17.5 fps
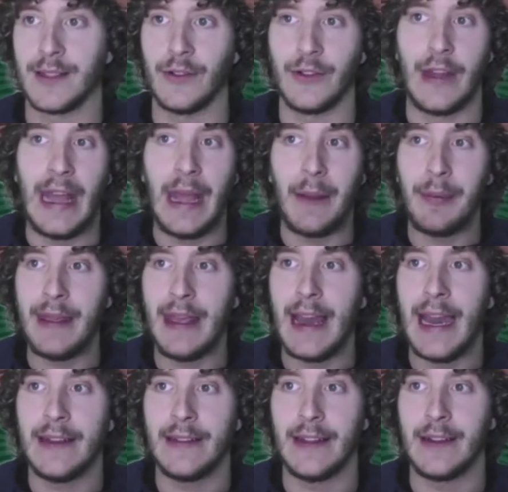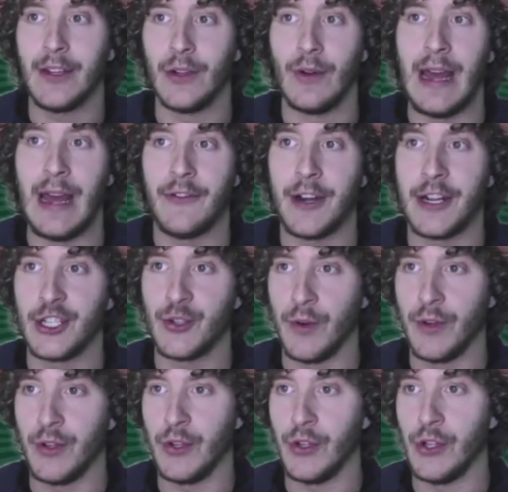So the API that you leverage
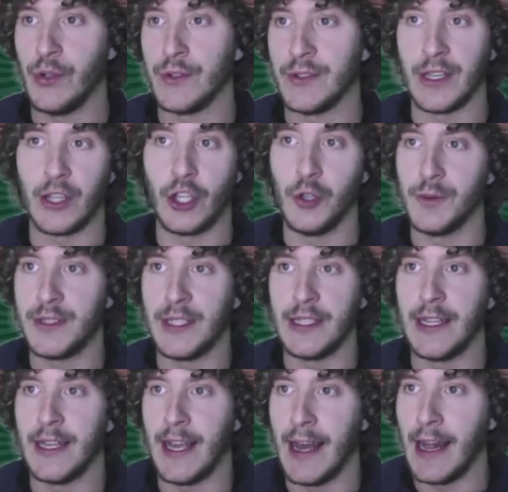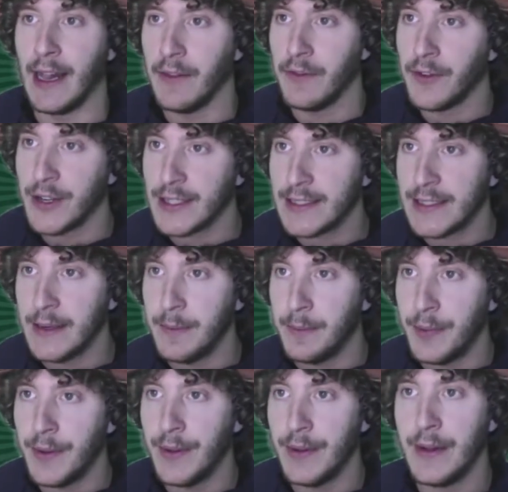when you use the Qctl, for
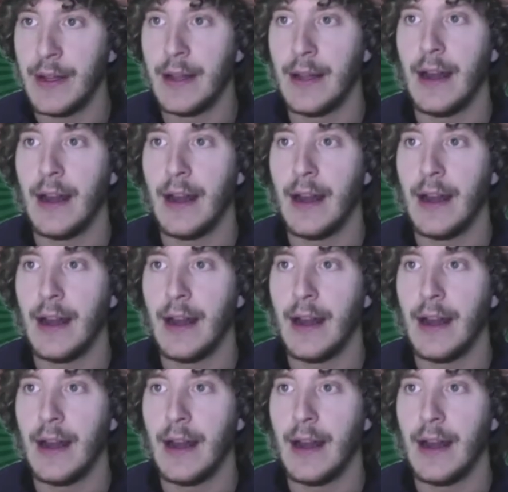example,